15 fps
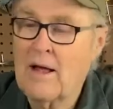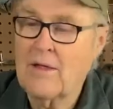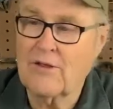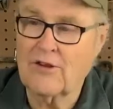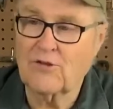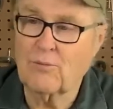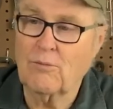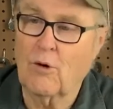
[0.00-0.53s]

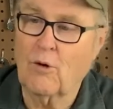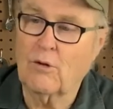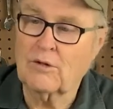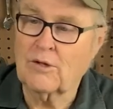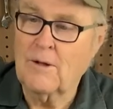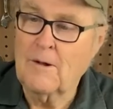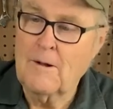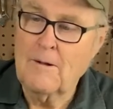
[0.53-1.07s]
This
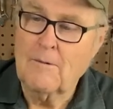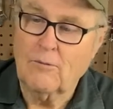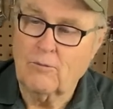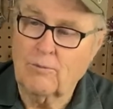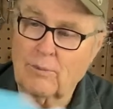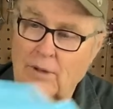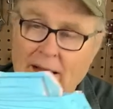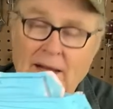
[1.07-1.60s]
mold
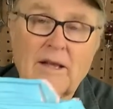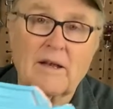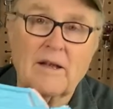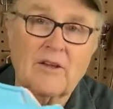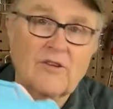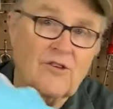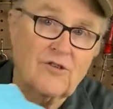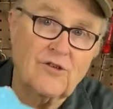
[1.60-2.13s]
blanket
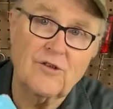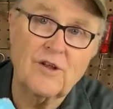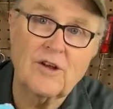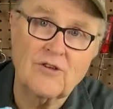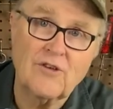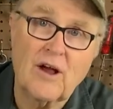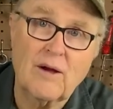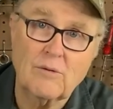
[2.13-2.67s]
is as thin
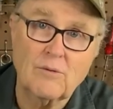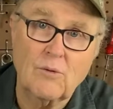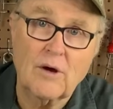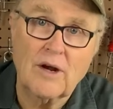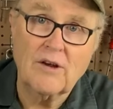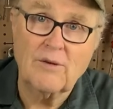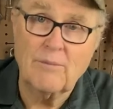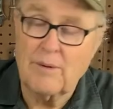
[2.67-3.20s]
as I would
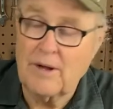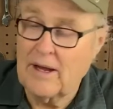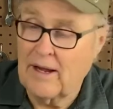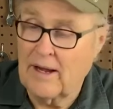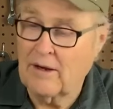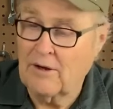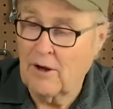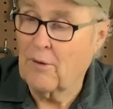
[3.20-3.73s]
want it to be,
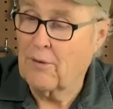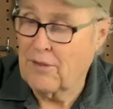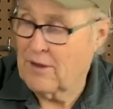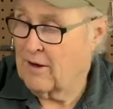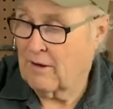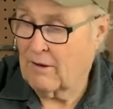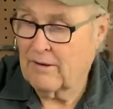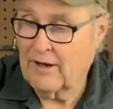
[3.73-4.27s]
and no
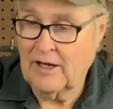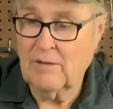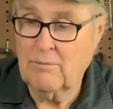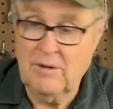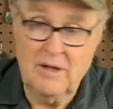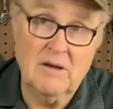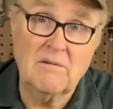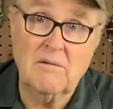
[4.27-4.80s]
thinner. It could
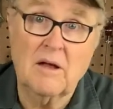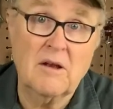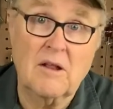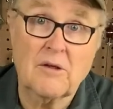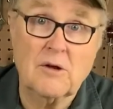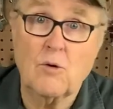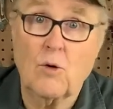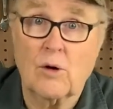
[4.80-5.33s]
be an,
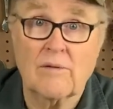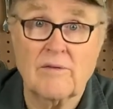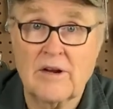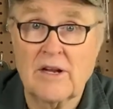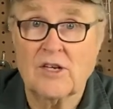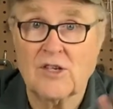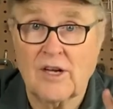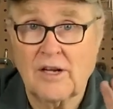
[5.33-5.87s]
another quarter of an
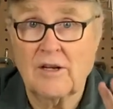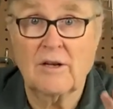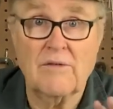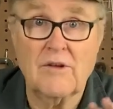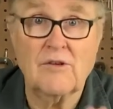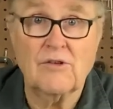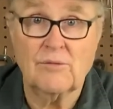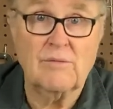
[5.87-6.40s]
inch. I could have
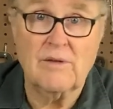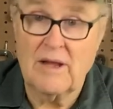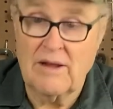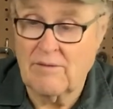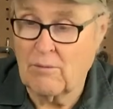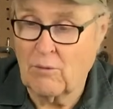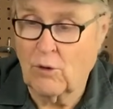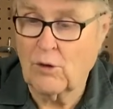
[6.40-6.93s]
used
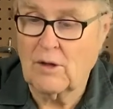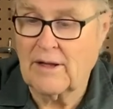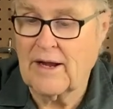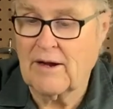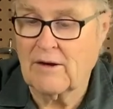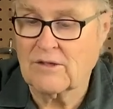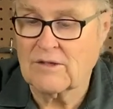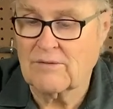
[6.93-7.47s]
even more
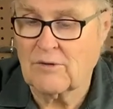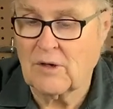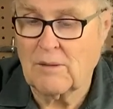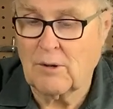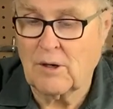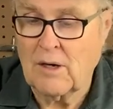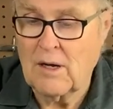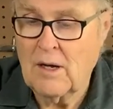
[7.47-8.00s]
layers of
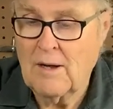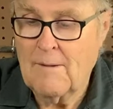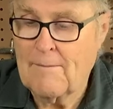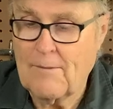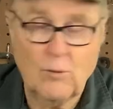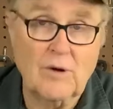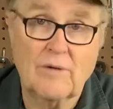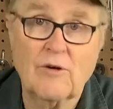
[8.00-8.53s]
rubber.
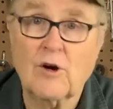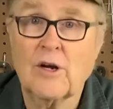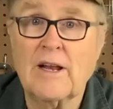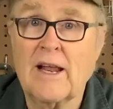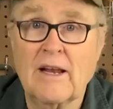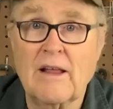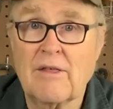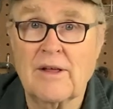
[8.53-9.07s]
Would have earned
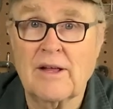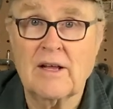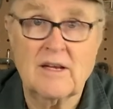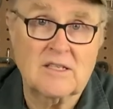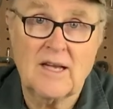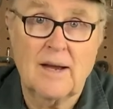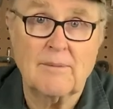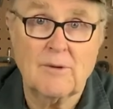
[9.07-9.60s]
anything,
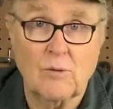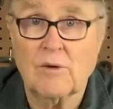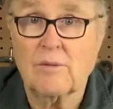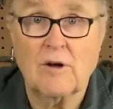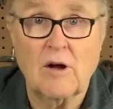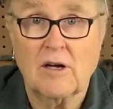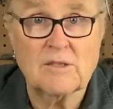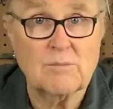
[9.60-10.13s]
except it would have
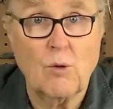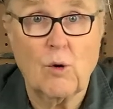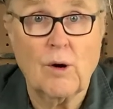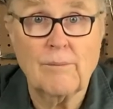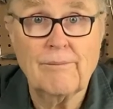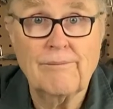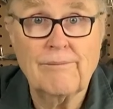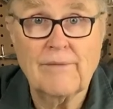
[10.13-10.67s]
cost
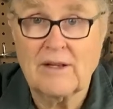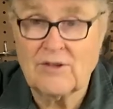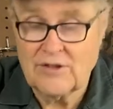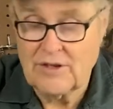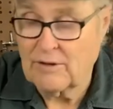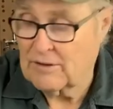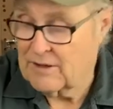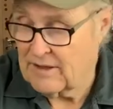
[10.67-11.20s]
more. That's
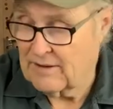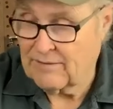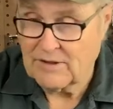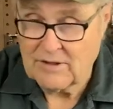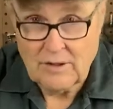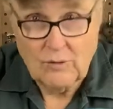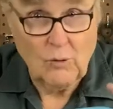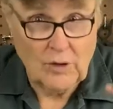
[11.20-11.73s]
the only
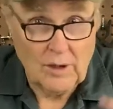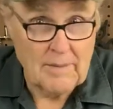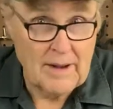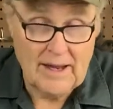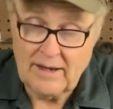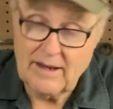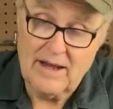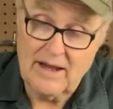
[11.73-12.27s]
difference. Would have
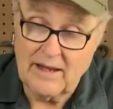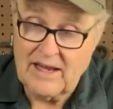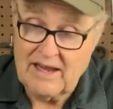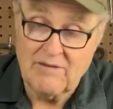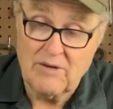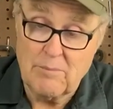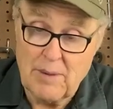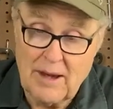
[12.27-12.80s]
made an
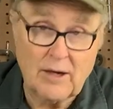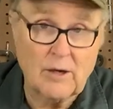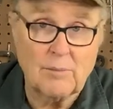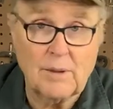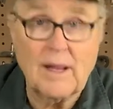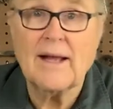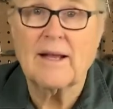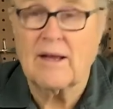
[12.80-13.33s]
even better
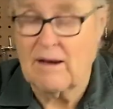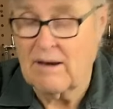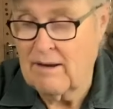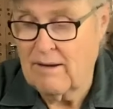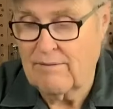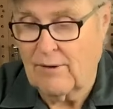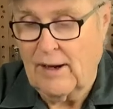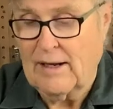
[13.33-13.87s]
blanket.
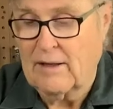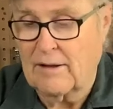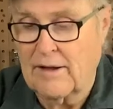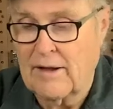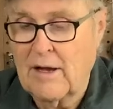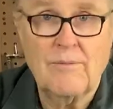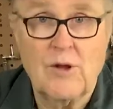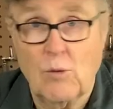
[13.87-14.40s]
Frankly,
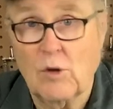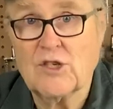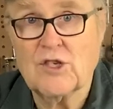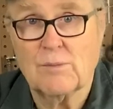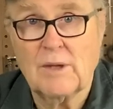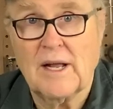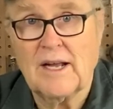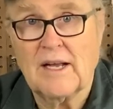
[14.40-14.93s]
you want your
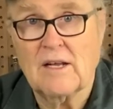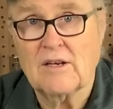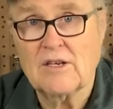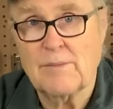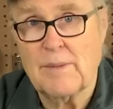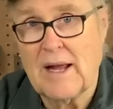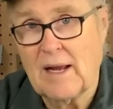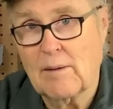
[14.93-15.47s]
blanket
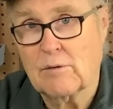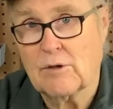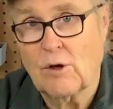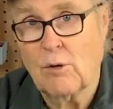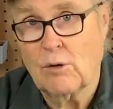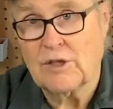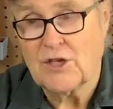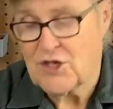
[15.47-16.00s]
to be able to
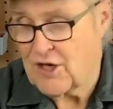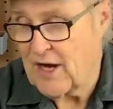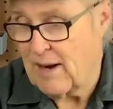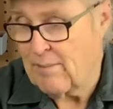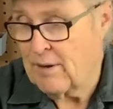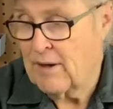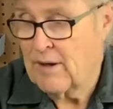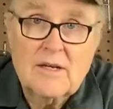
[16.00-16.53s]
hold its
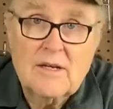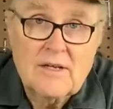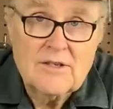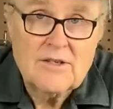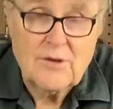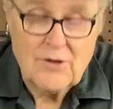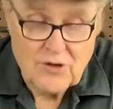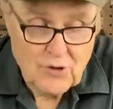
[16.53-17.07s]
shape.
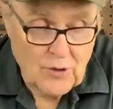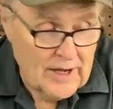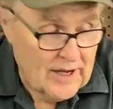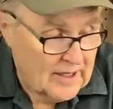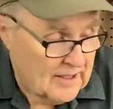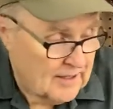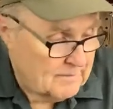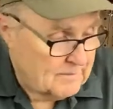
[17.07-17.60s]
So the
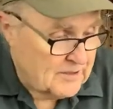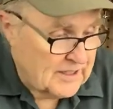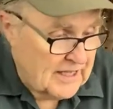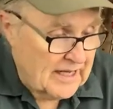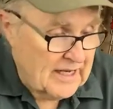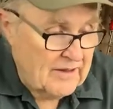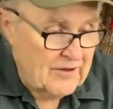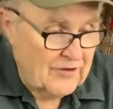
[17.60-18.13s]
trick to
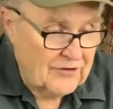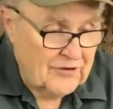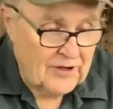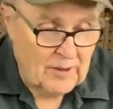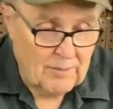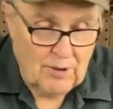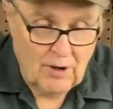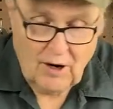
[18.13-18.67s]
getting this thing
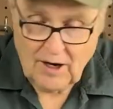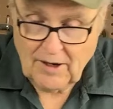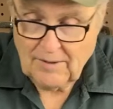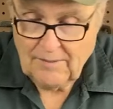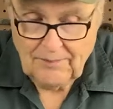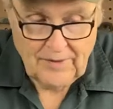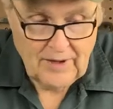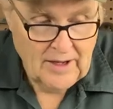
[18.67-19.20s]
apart
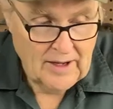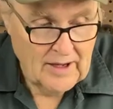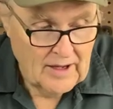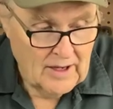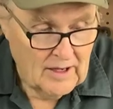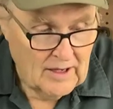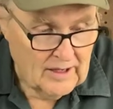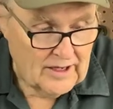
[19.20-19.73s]

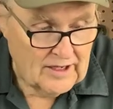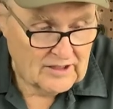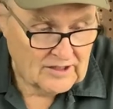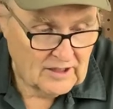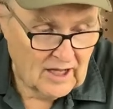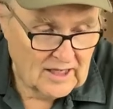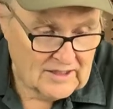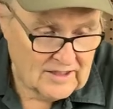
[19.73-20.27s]
is
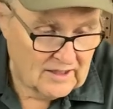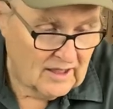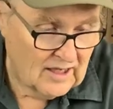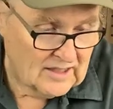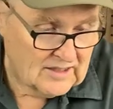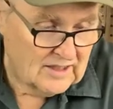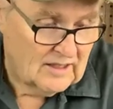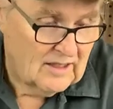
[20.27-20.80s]
lots and
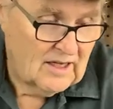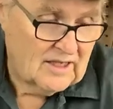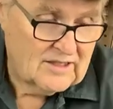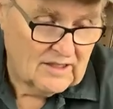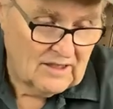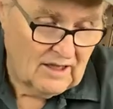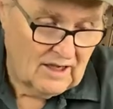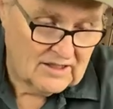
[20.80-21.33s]
lots and lots
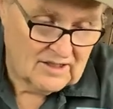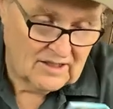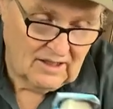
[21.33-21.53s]
and lots and